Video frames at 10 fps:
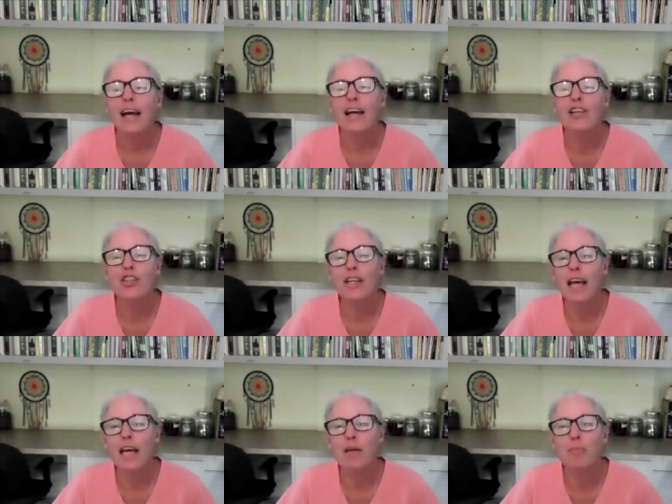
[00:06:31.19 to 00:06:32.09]
And she
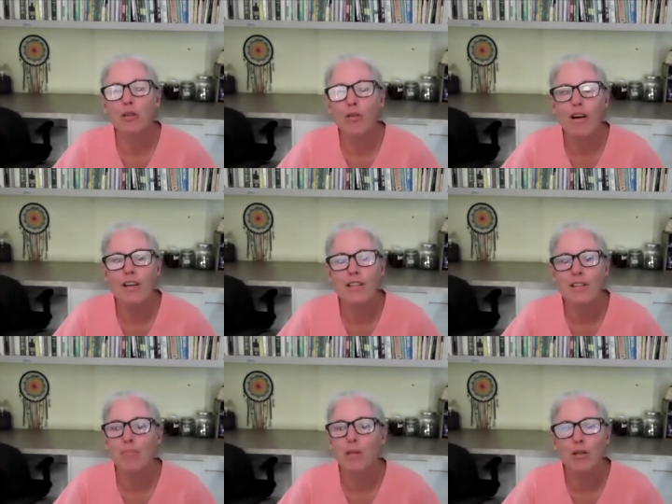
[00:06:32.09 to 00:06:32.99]
came across
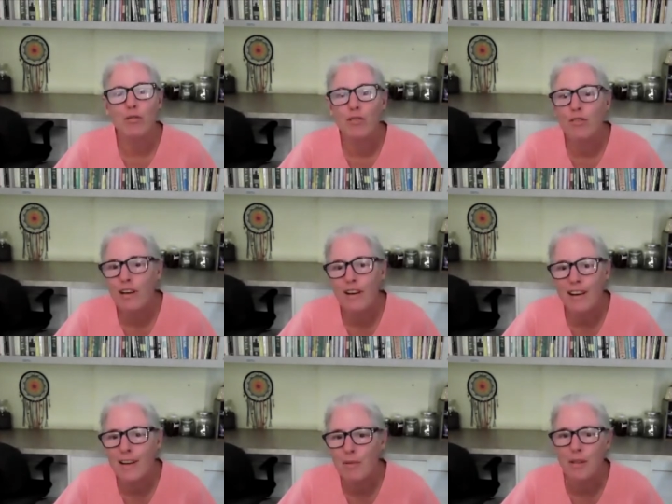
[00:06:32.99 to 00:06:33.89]
a beautiful
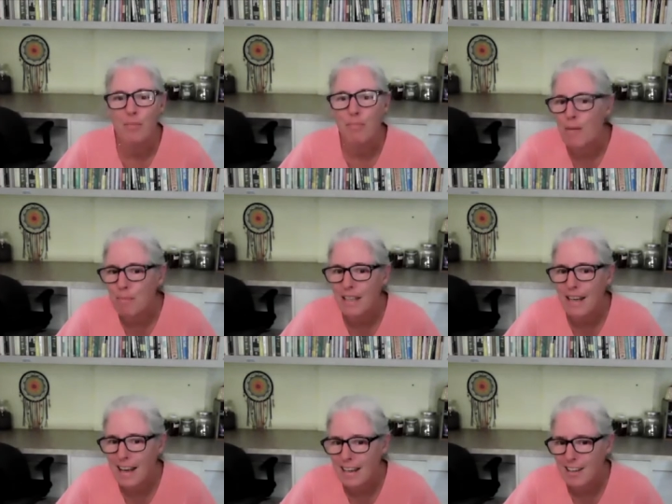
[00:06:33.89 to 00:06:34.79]
vine with a pumpkin
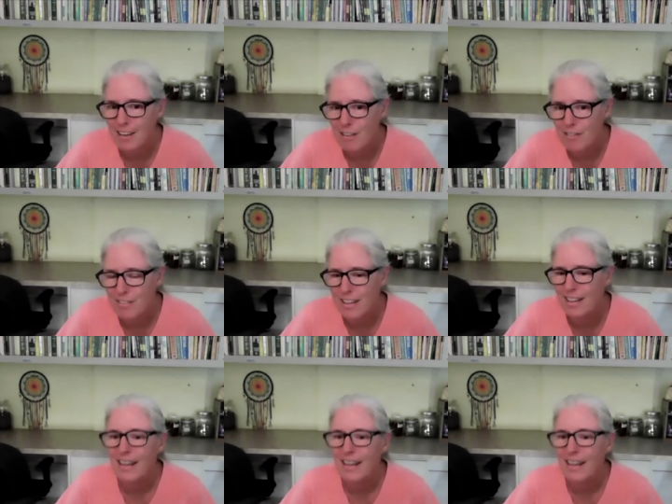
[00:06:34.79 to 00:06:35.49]
hanging off of it.